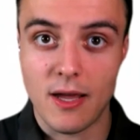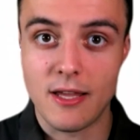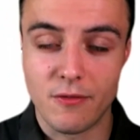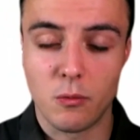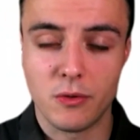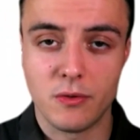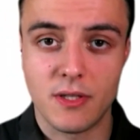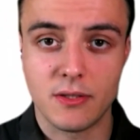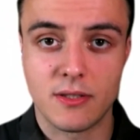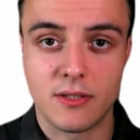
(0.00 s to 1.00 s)
even when you
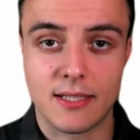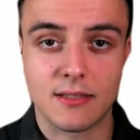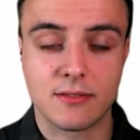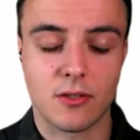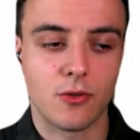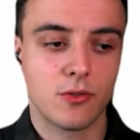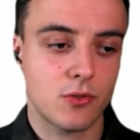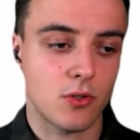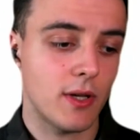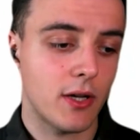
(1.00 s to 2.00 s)
take the tax exam.
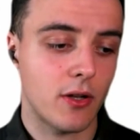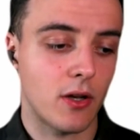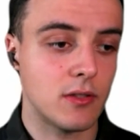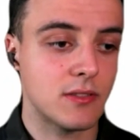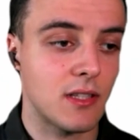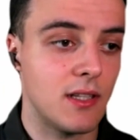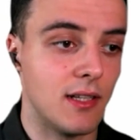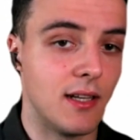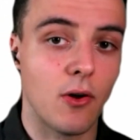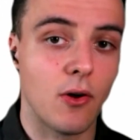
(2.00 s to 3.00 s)
So you got to understand
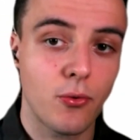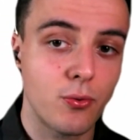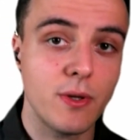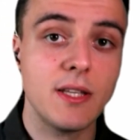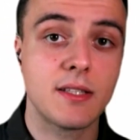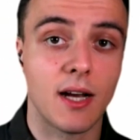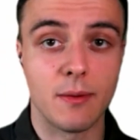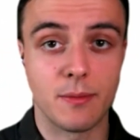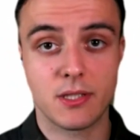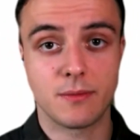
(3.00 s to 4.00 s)
that there are three
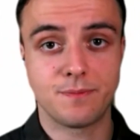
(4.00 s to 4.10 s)
types,